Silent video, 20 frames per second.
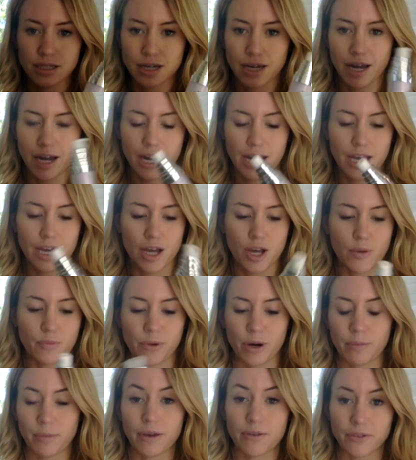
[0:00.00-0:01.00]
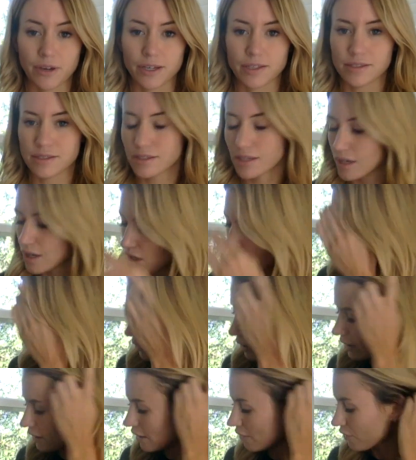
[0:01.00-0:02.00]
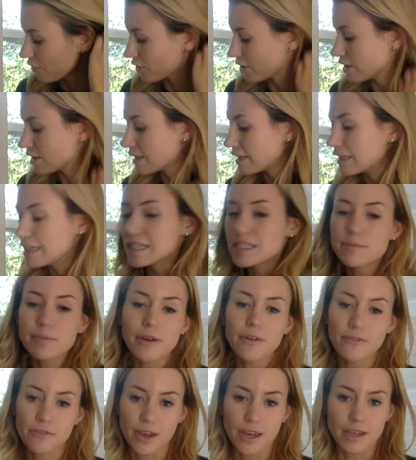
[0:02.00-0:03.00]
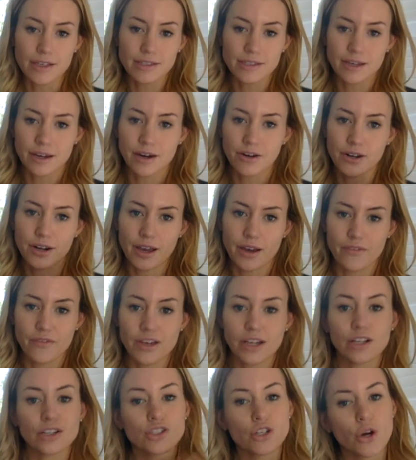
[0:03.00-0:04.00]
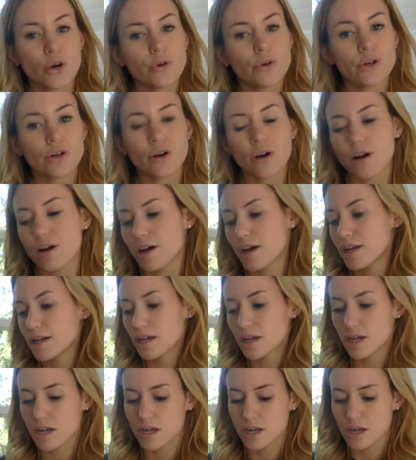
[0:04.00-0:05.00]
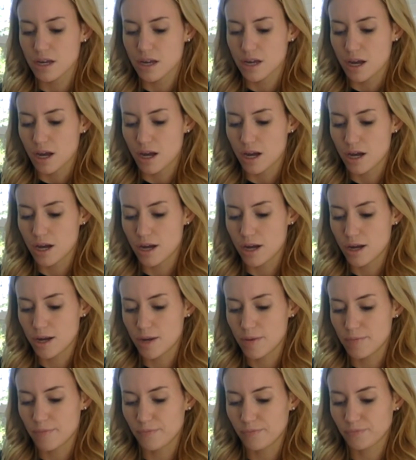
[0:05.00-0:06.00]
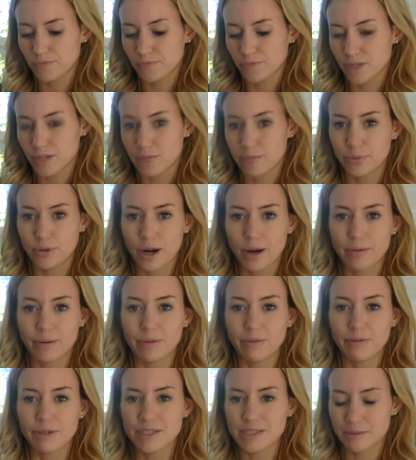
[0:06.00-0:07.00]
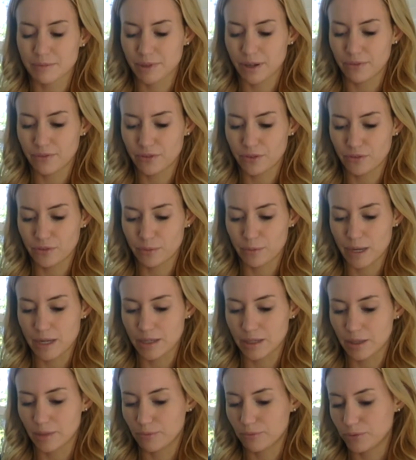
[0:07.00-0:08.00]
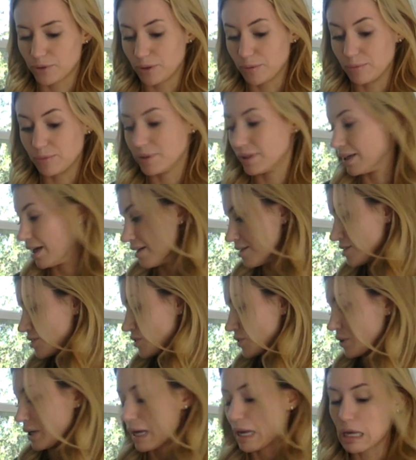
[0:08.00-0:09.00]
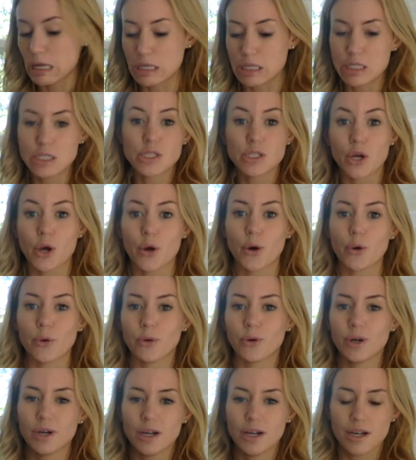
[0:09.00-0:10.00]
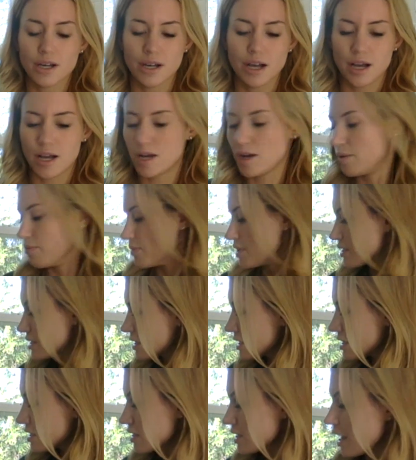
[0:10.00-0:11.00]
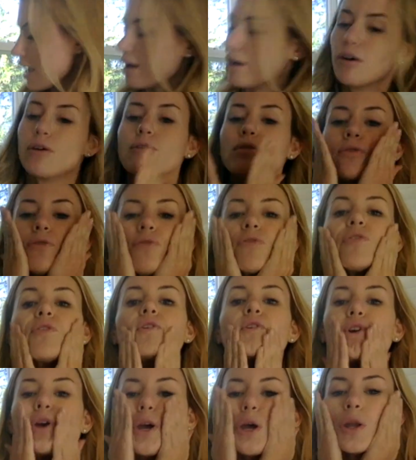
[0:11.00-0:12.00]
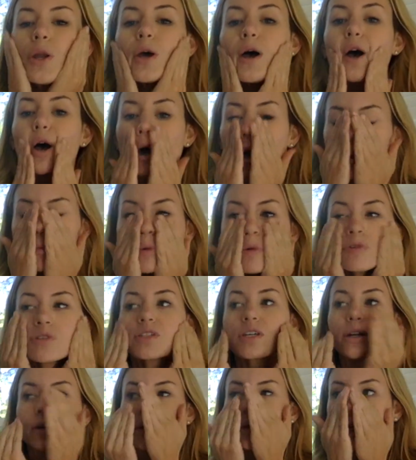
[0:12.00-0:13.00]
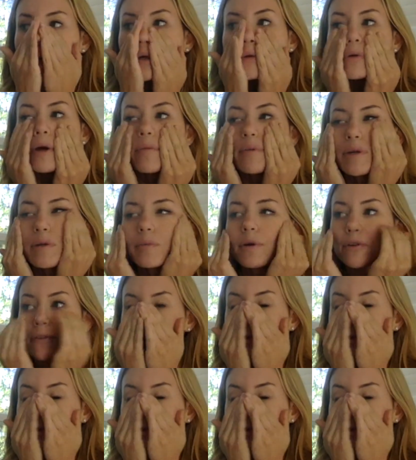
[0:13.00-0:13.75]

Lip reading: I prime my face. Right now I've already cleansed my face. I already have like a toner on and probably some leftover makeup from yesterday. So this is e.l.f. and I'm just going to kind of rub it in my